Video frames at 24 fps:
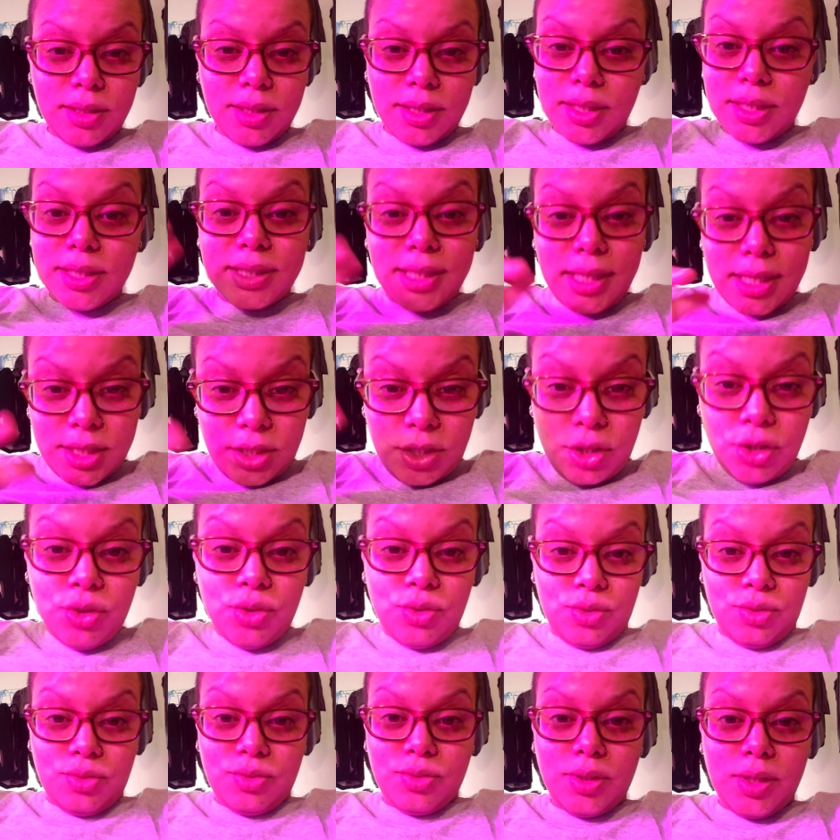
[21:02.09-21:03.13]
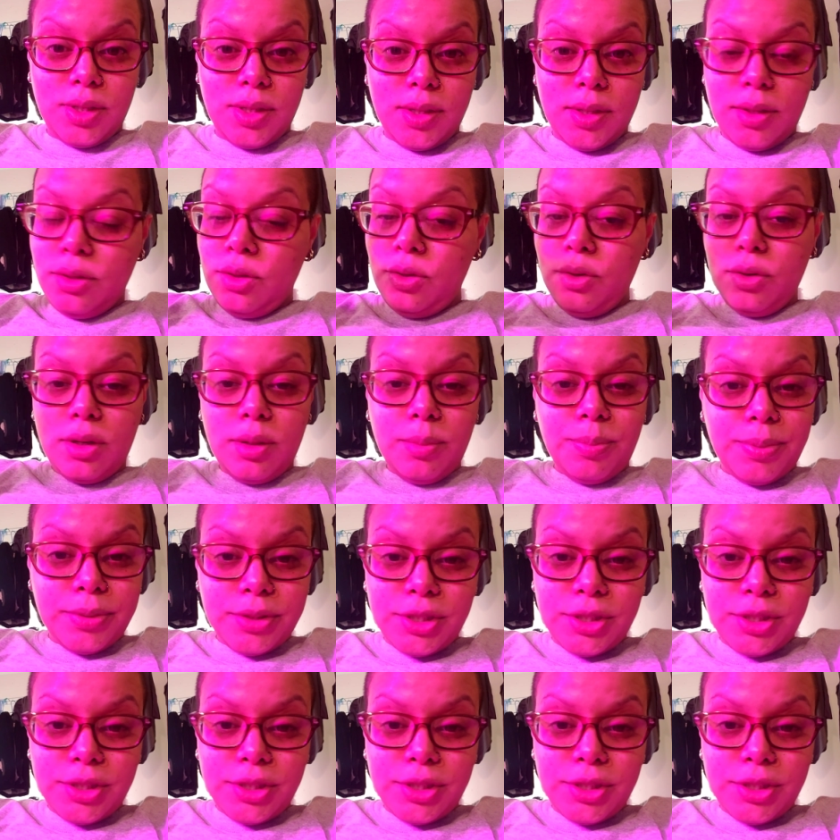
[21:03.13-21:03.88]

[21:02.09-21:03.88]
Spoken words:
because that's you. You could